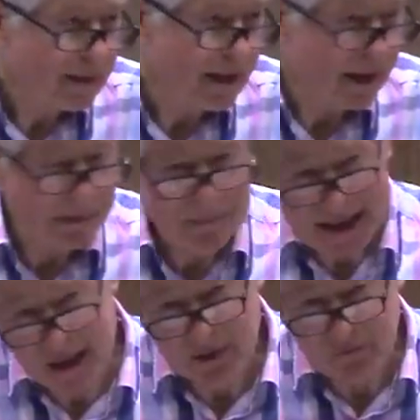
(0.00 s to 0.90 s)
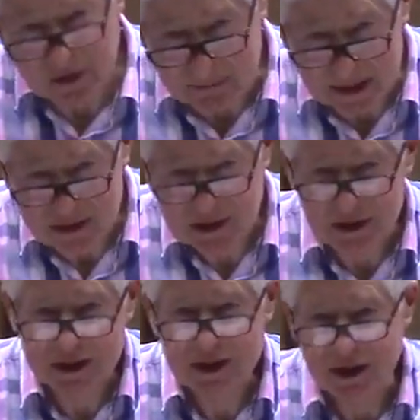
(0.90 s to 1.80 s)
that are male female, so
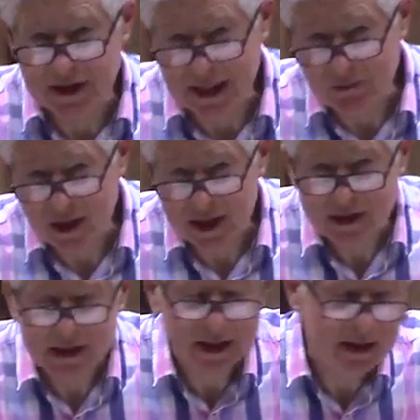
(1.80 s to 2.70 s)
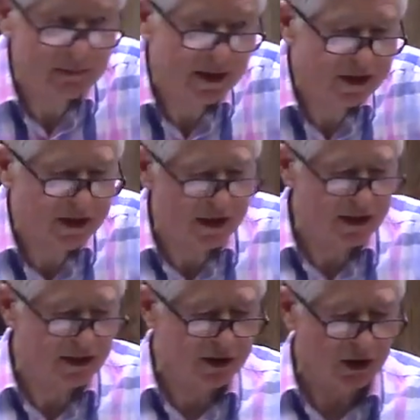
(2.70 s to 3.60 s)
let's get that right. And my son
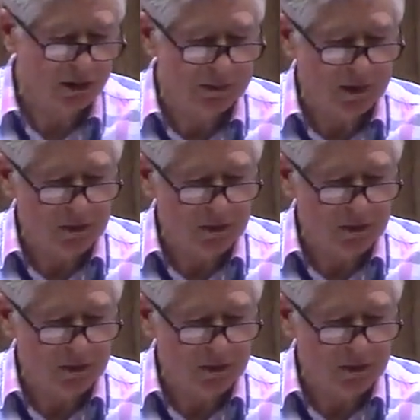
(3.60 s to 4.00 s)
has told me it